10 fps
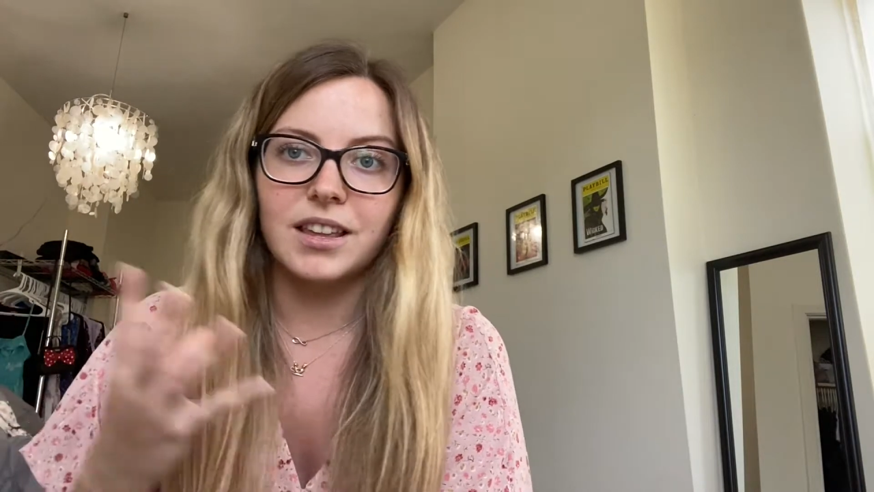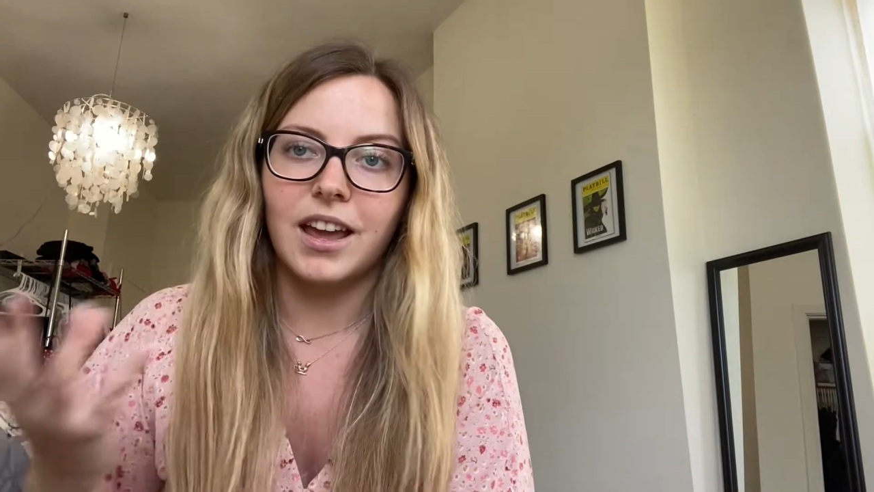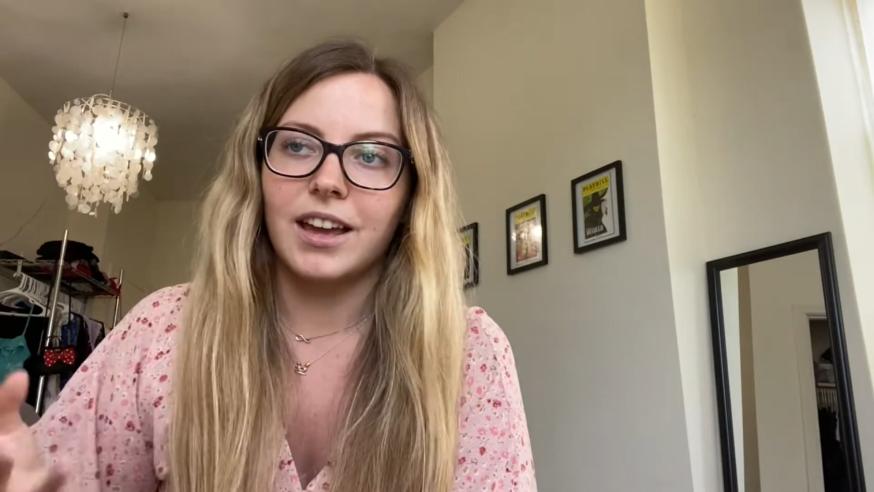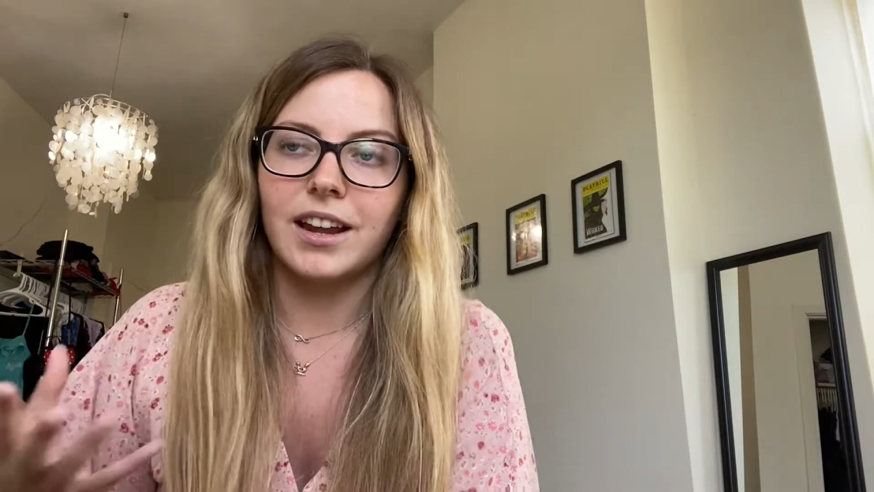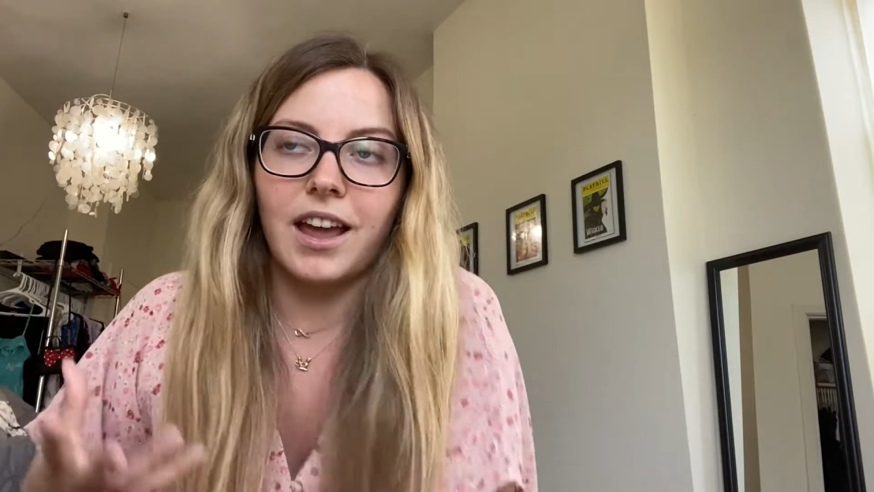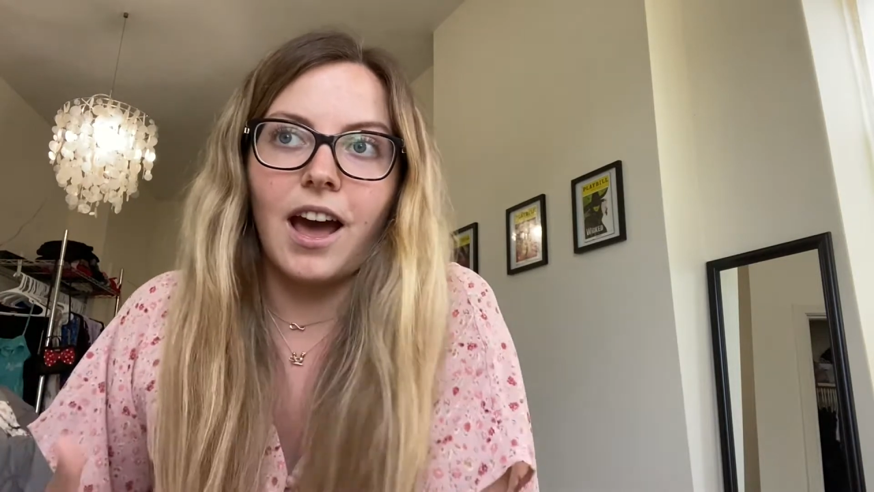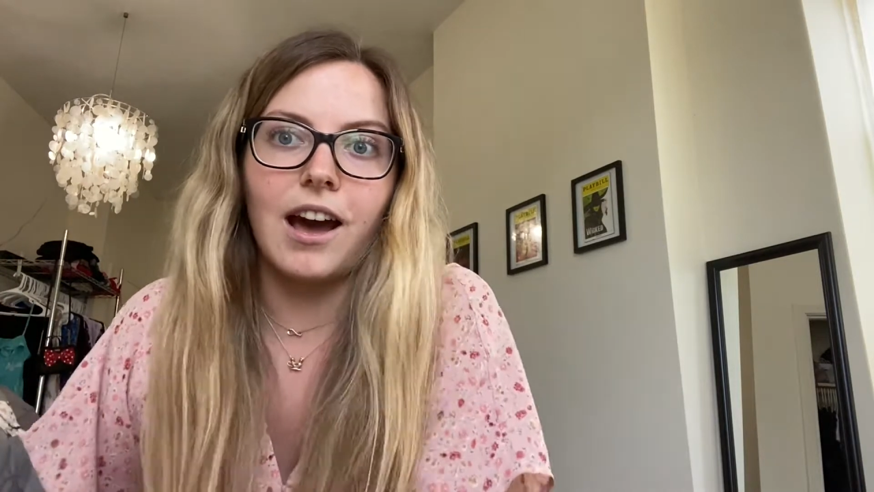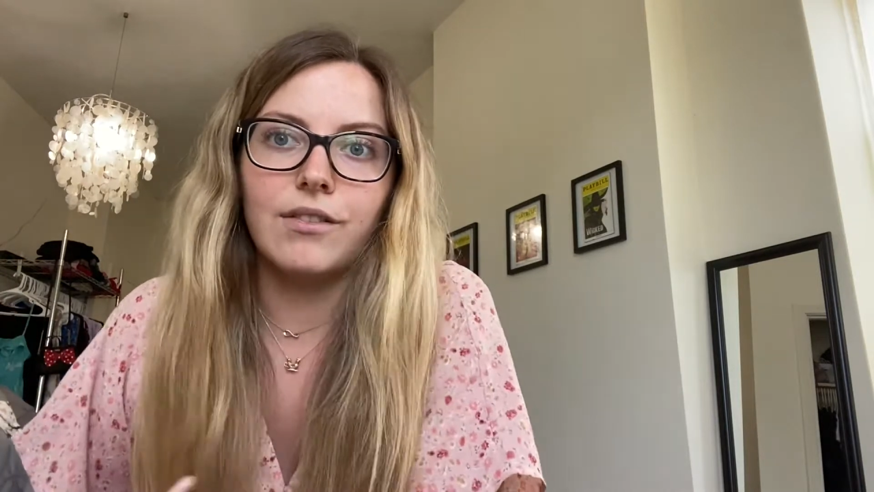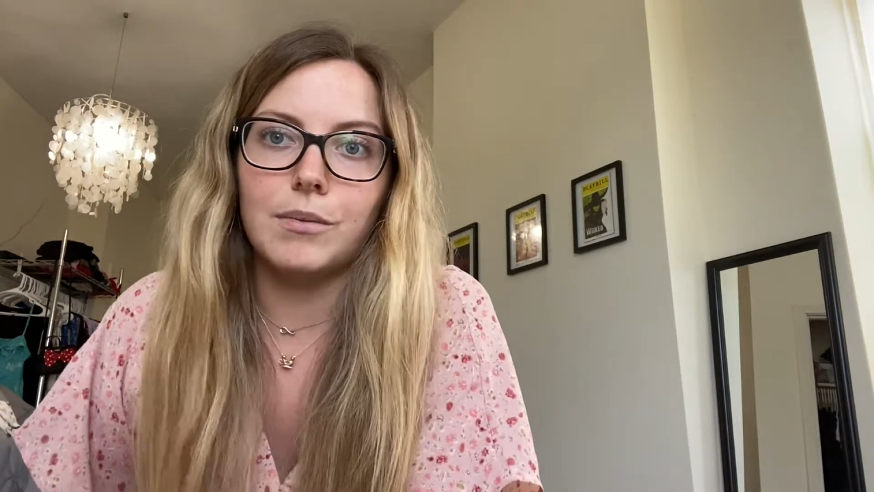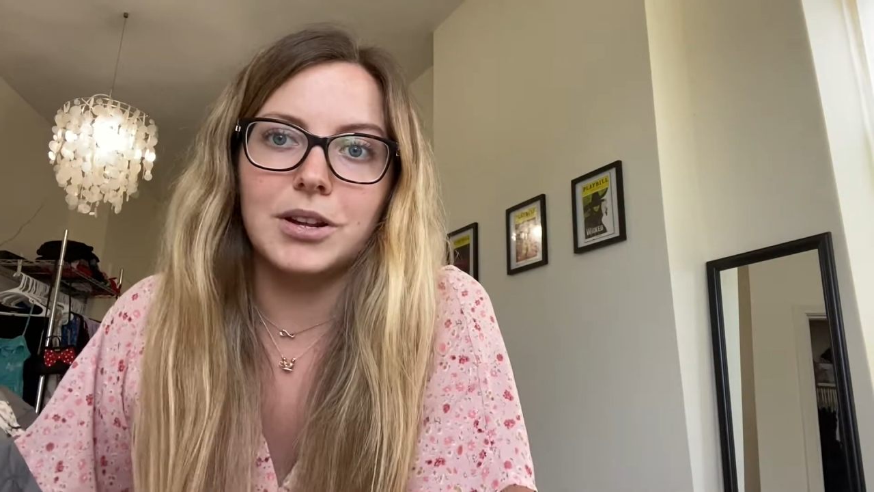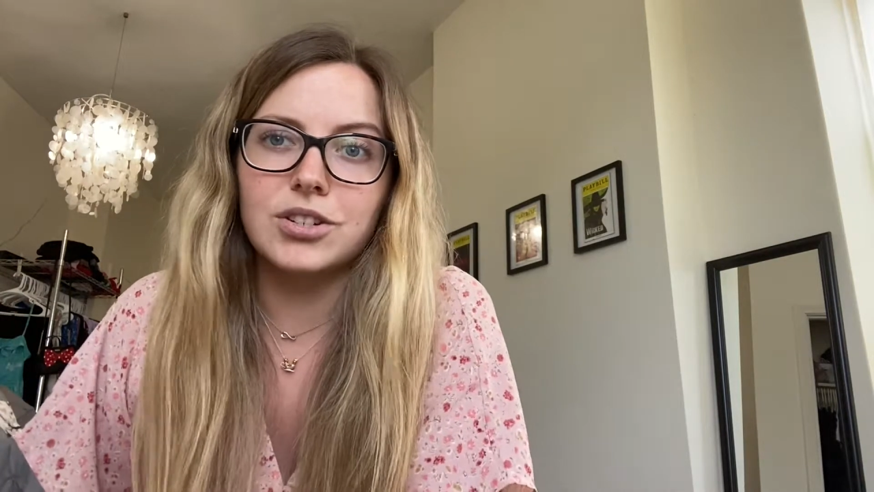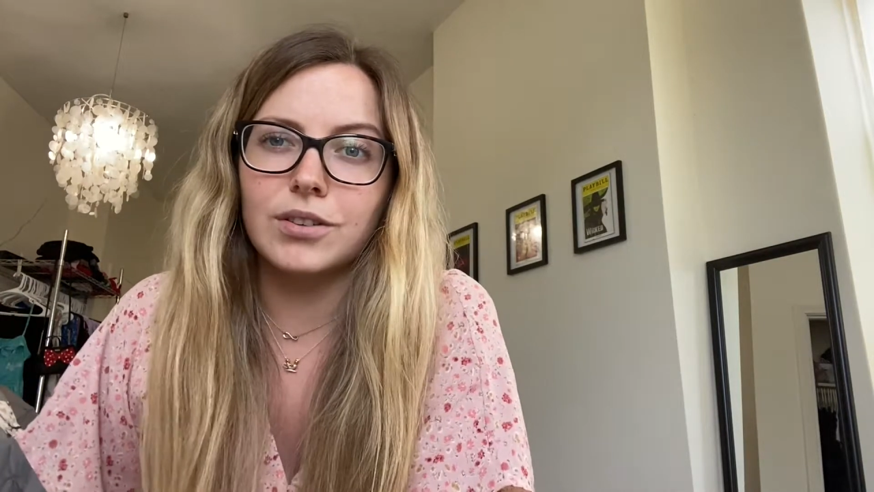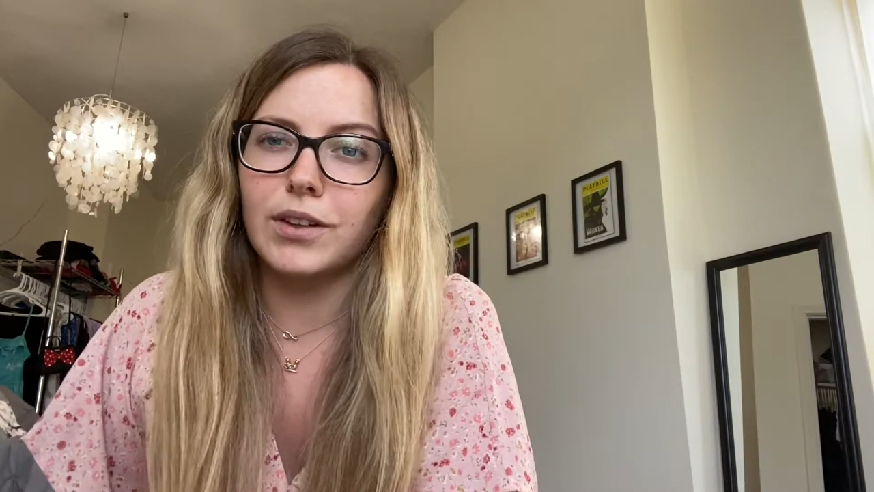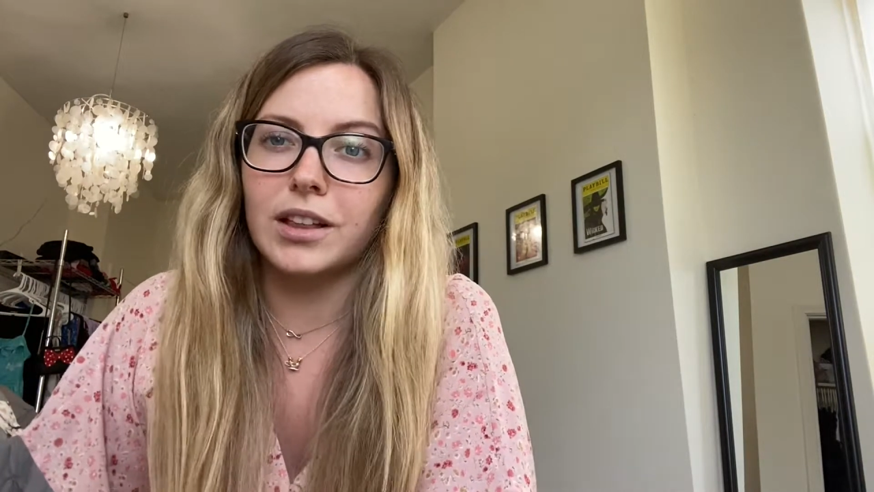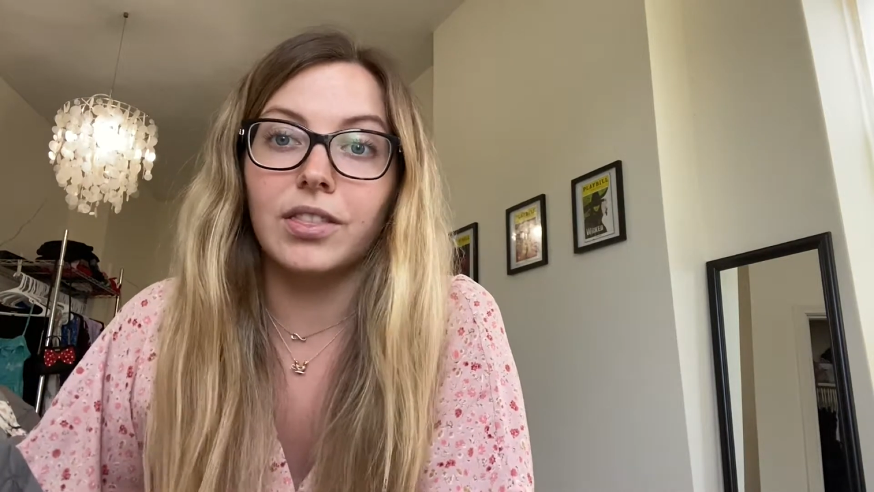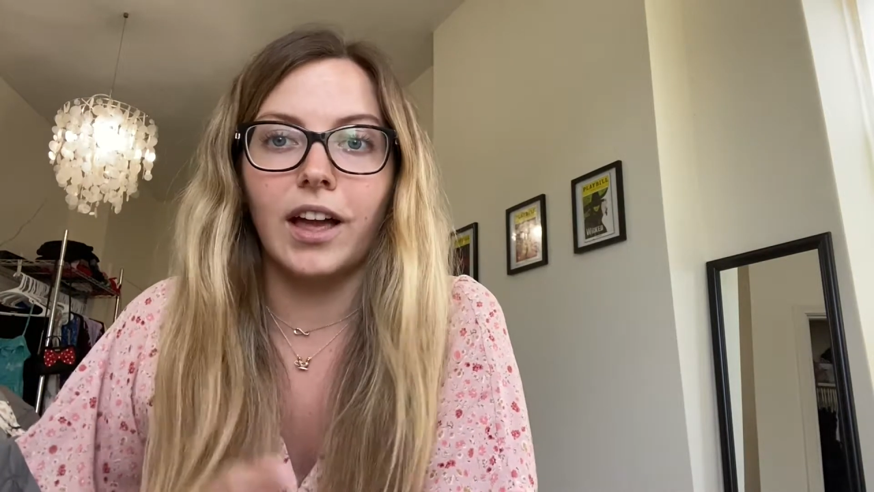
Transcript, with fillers: and I have a bunch of like